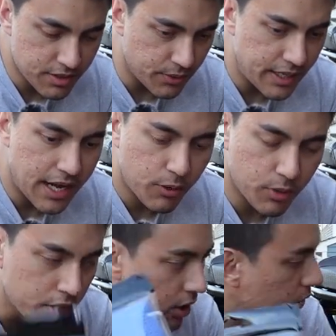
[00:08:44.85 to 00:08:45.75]
So now
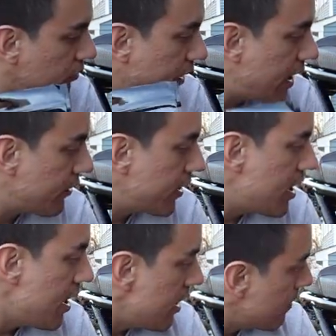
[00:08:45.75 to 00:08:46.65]
we're gonna go around
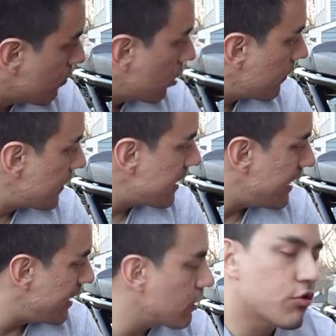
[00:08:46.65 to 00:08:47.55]
more of
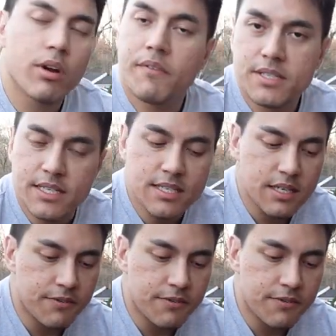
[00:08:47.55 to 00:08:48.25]
the in the crevices,